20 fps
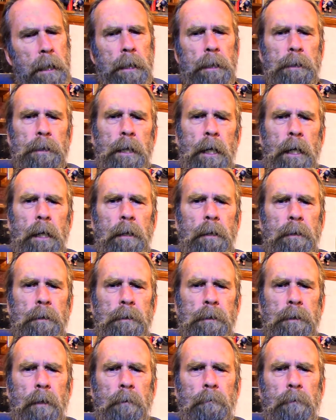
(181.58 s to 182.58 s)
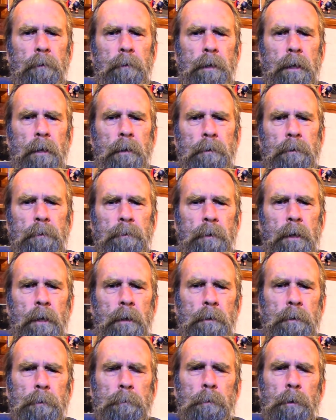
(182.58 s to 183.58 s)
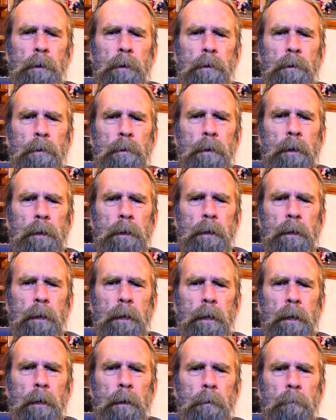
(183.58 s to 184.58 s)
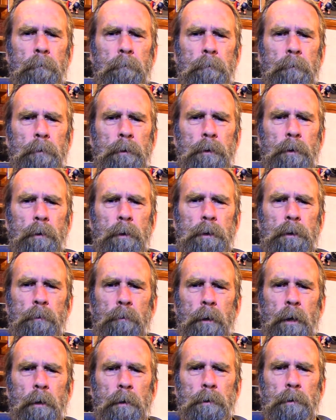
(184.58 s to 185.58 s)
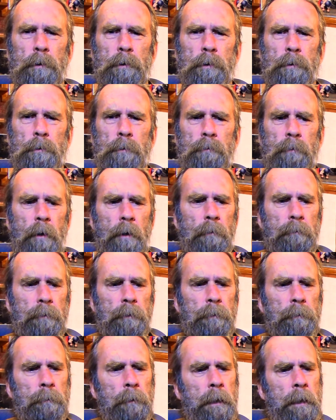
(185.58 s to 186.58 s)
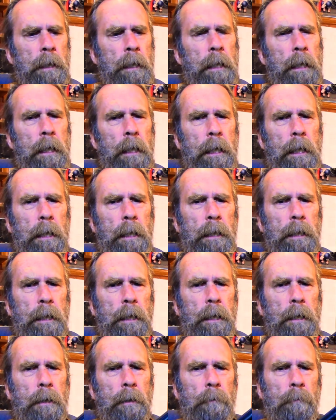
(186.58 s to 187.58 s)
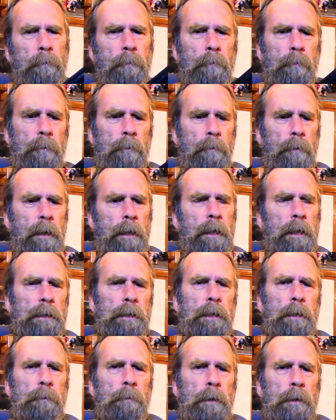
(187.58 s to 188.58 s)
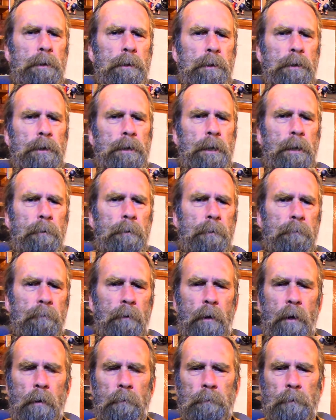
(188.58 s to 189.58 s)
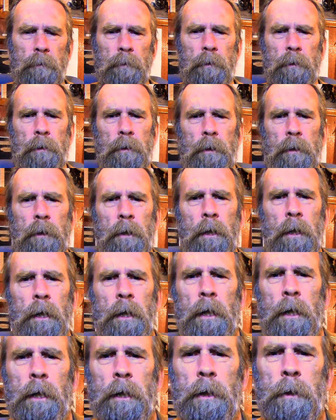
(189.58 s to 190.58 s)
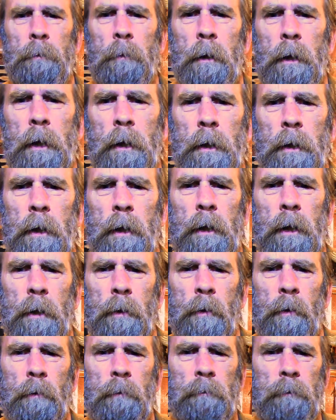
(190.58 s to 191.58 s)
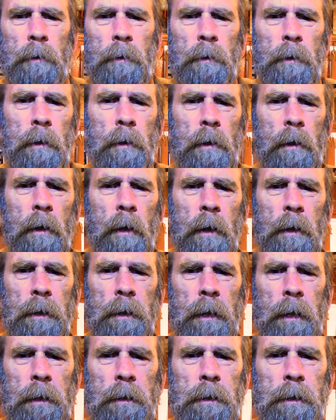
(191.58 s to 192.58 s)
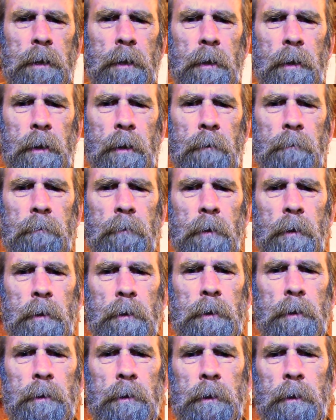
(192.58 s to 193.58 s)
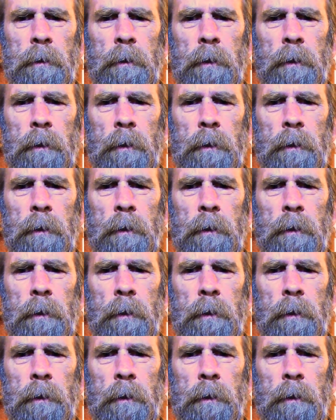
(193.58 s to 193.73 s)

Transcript: it's had several thousand rounds put through it. So it's a well-used revolver. And initially, when you see a revolver, you want to look it over on the exterior first